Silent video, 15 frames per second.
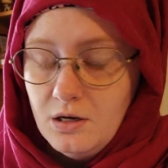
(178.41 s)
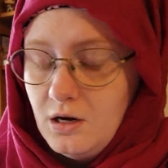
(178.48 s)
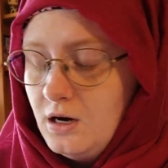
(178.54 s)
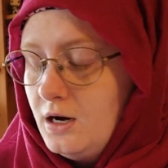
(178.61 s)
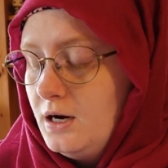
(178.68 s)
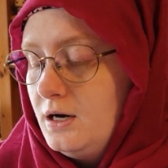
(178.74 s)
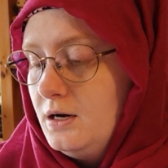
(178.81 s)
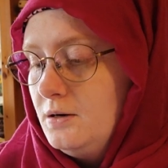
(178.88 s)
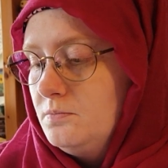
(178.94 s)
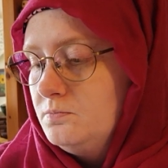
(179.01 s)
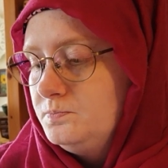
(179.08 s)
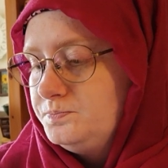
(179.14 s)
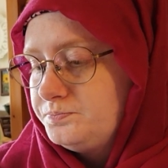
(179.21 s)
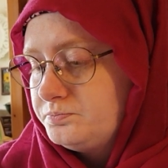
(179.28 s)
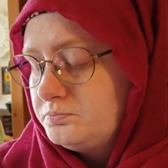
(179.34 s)
Um,
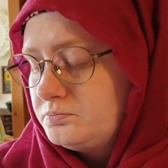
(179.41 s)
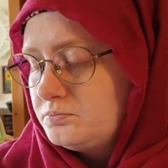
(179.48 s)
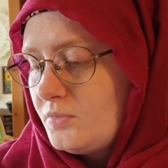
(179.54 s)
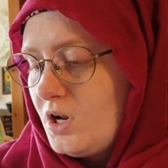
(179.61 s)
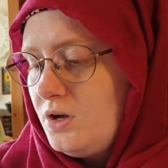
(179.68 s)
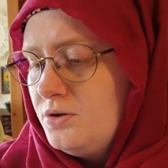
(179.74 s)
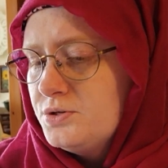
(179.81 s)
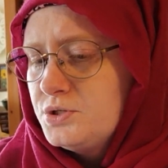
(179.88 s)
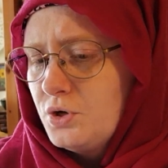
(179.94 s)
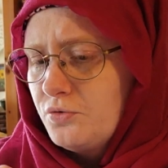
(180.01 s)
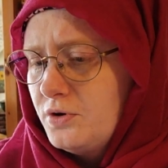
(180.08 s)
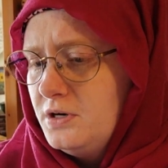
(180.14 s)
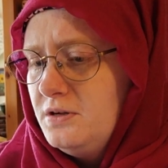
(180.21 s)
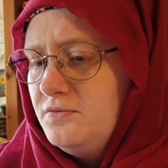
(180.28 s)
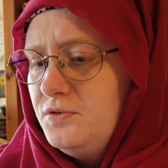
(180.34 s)
so for
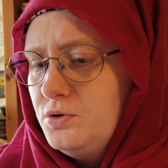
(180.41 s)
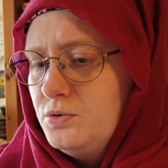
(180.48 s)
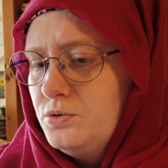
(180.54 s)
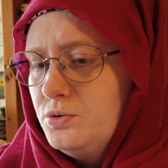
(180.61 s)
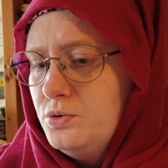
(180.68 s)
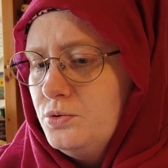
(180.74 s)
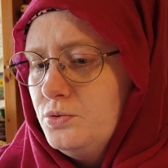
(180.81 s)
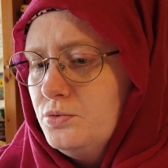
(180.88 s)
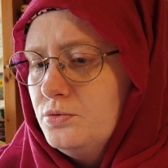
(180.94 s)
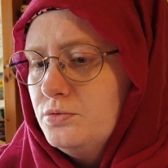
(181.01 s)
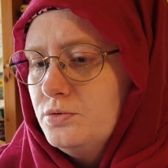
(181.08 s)
any of you who